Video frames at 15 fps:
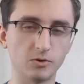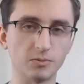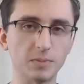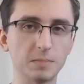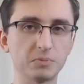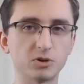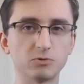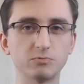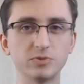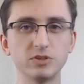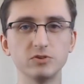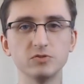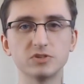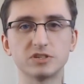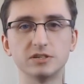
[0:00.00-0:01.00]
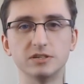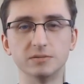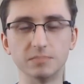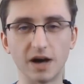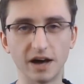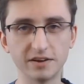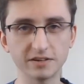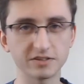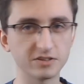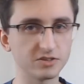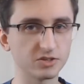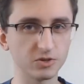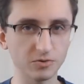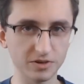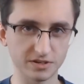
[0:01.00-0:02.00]
Remember, we used mnemonics
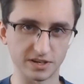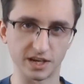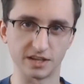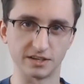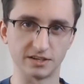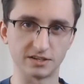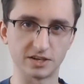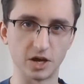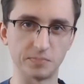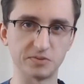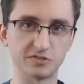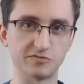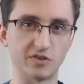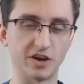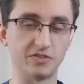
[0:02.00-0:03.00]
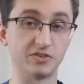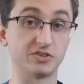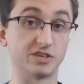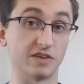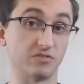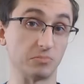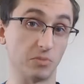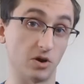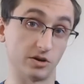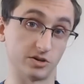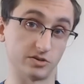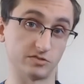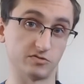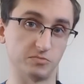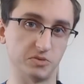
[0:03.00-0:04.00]
and storytelling to help us find the 7
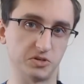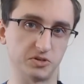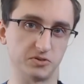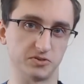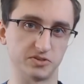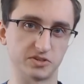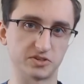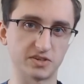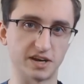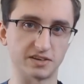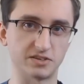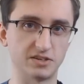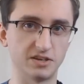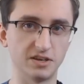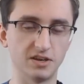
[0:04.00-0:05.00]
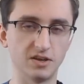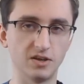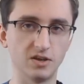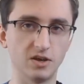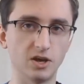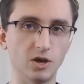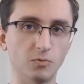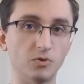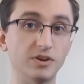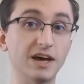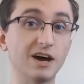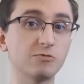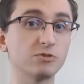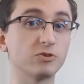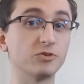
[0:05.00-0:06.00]
markers for musical success. Well,
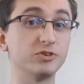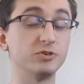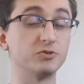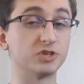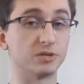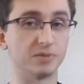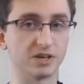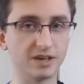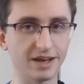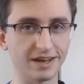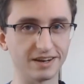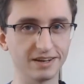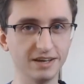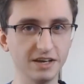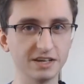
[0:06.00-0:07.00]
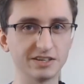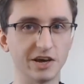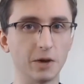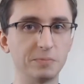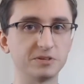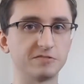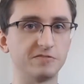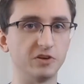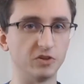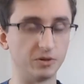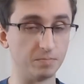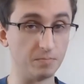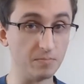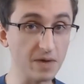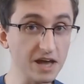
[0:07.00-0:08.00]
now we're going to use them again to help us fill
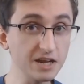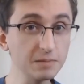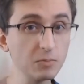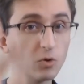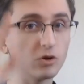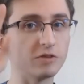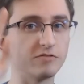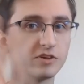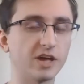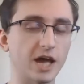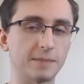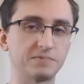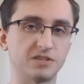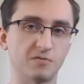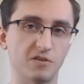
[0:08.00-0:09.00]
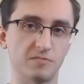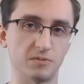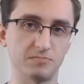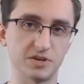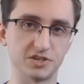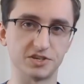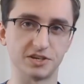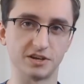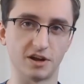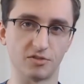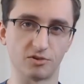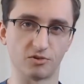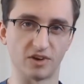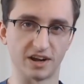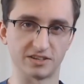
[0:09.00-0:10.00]
in many more of the gaps that we've been missing
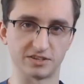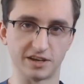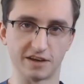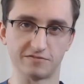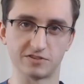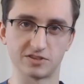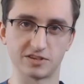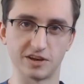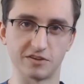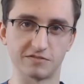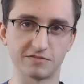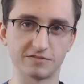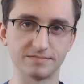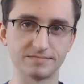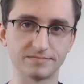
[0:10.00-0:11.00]
on the grand staff itself.